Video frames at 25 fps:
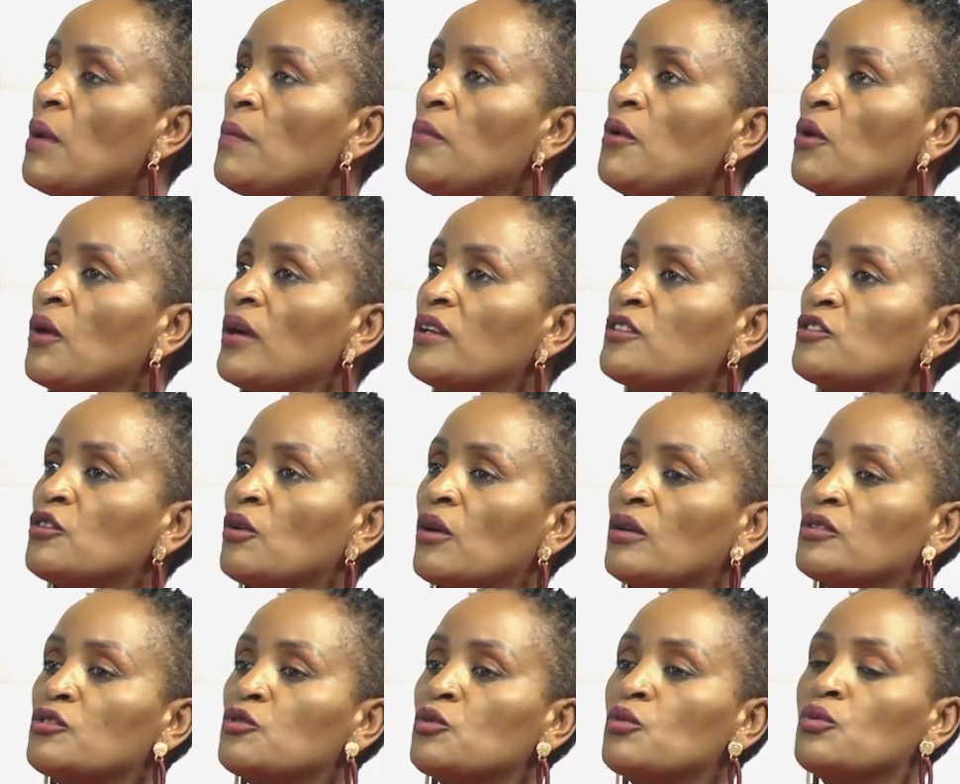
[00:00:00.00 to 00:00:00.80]
Maybe you can
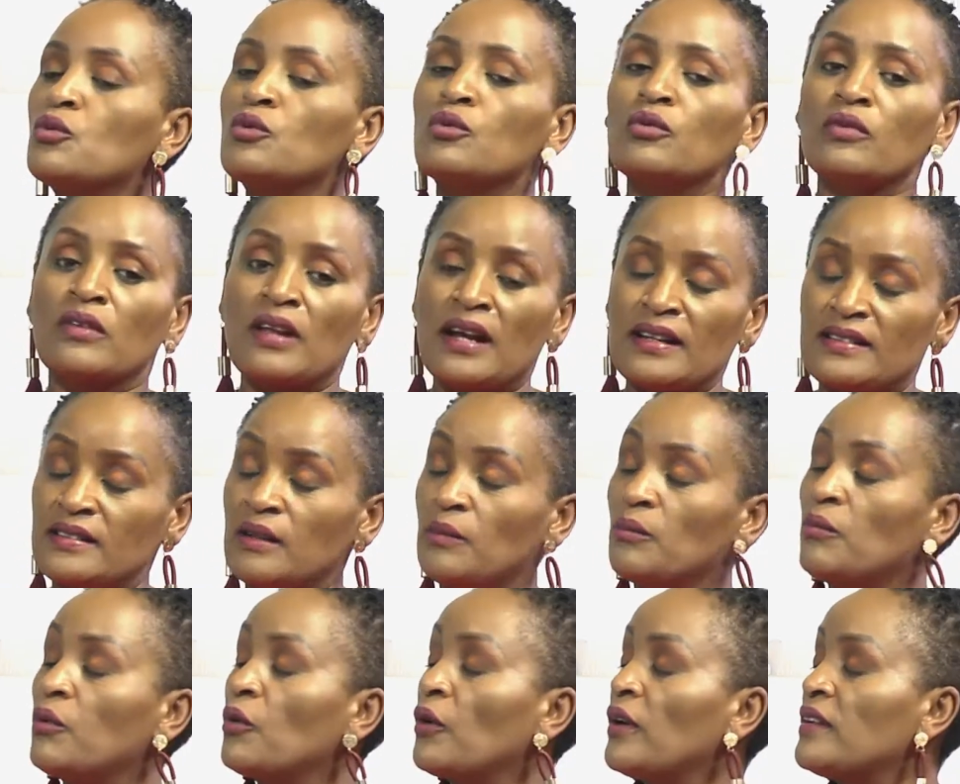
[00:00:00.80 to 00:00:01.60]
talk to that
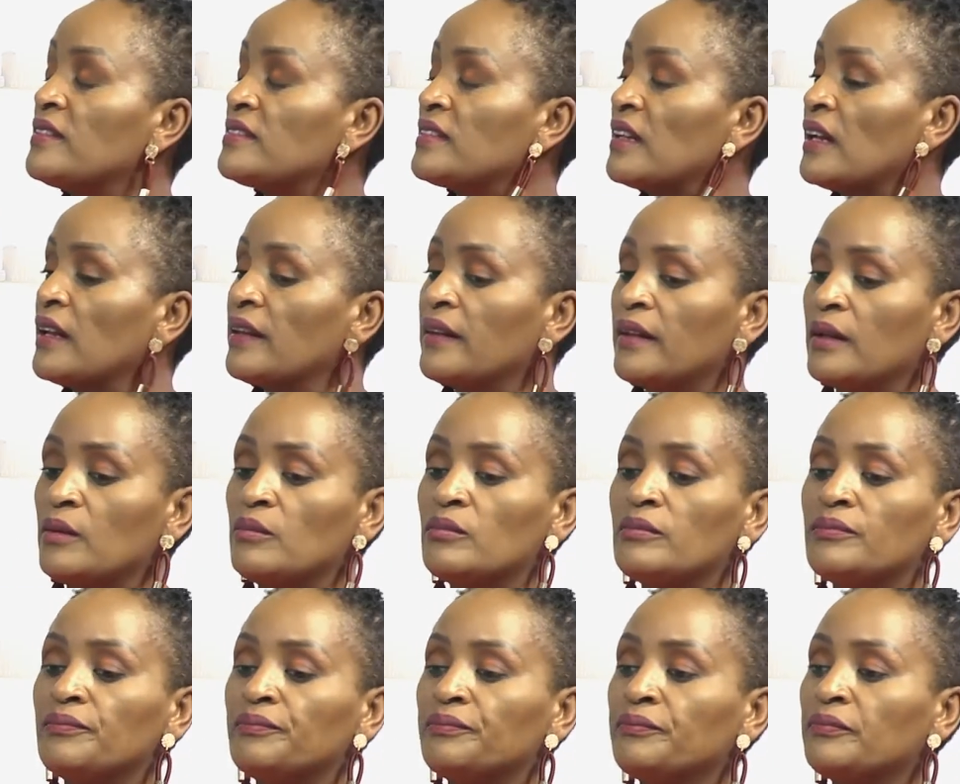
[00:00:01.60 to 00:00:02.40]
employer and tell them
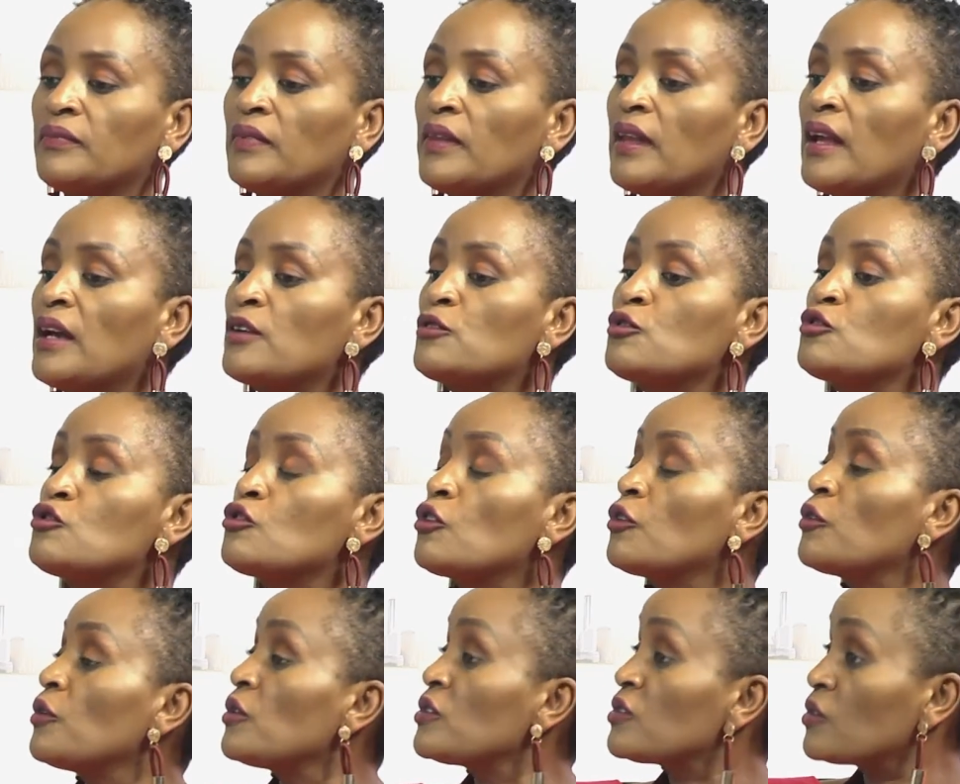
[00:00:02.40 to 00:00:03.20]
there are
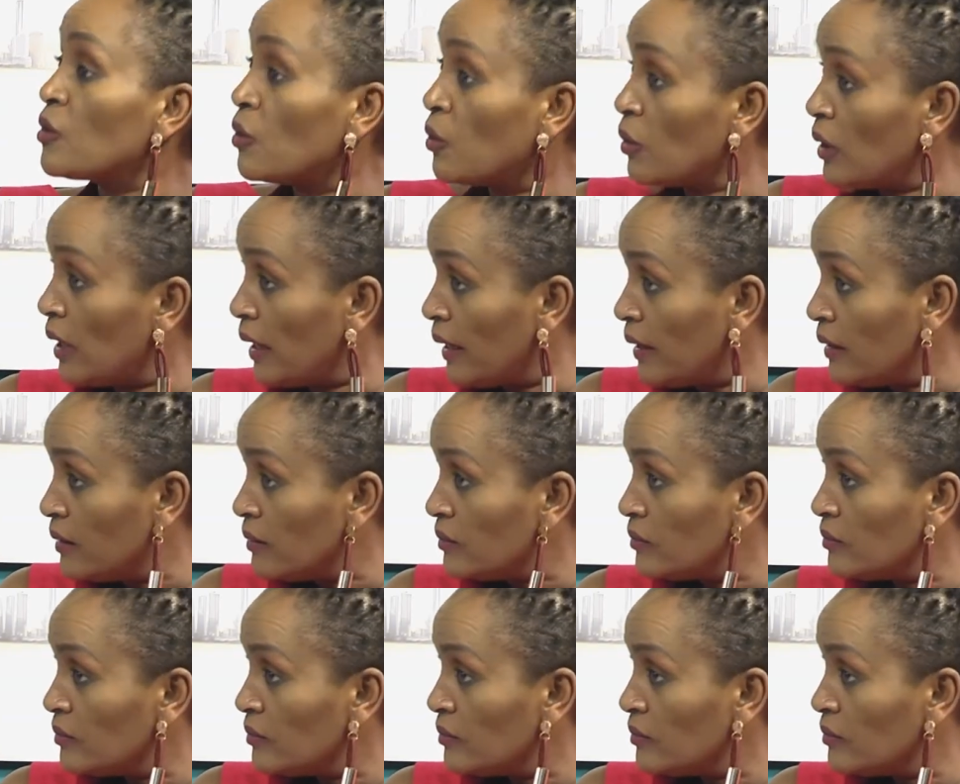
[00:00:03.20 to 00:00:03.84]
tutorials online.